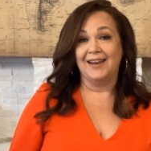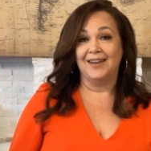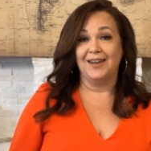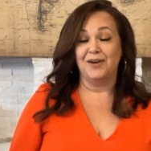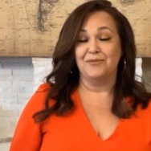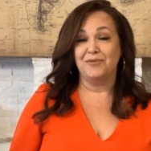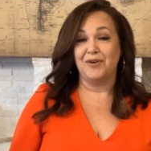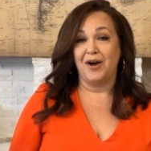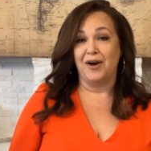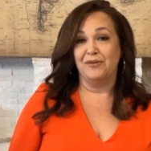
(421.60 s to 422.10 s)

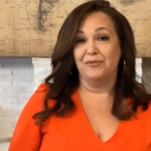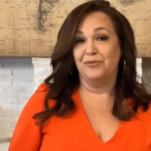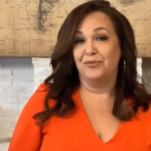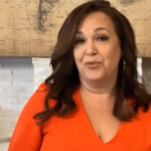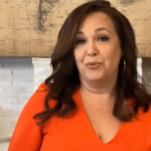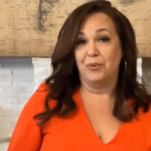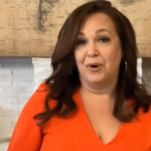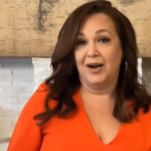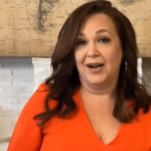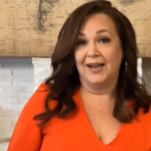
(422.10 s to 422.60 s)
love of
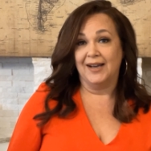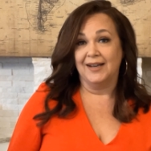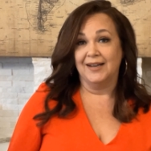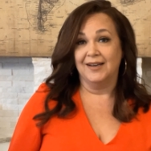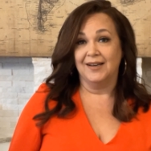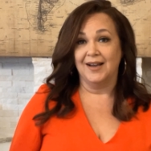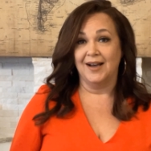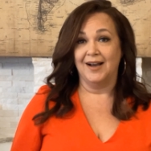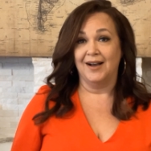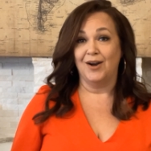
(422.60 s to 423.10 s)
the
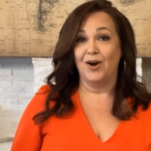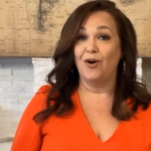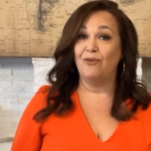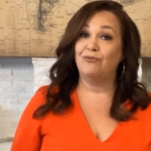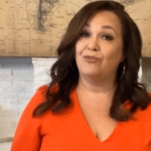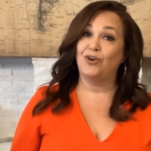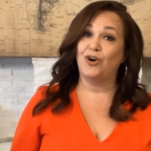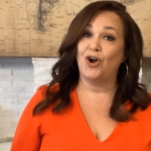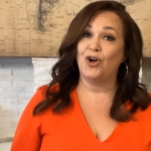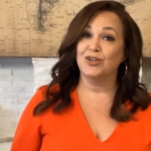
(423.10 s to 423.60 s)
wine
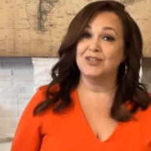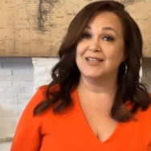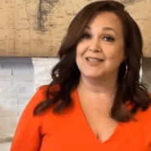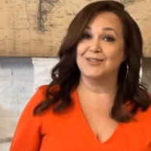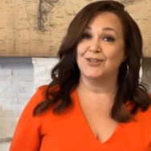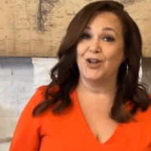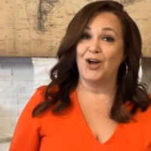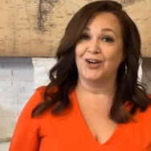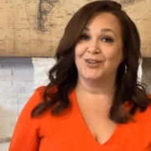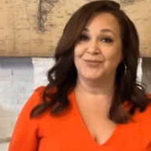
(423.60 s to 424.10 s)
for all
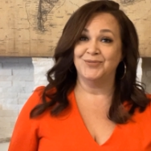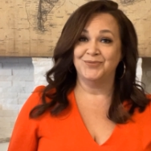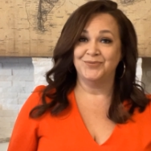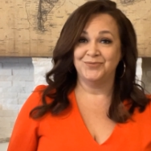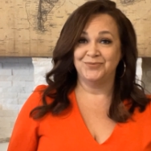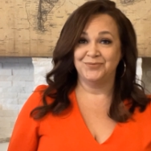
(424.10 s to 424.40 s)
season long.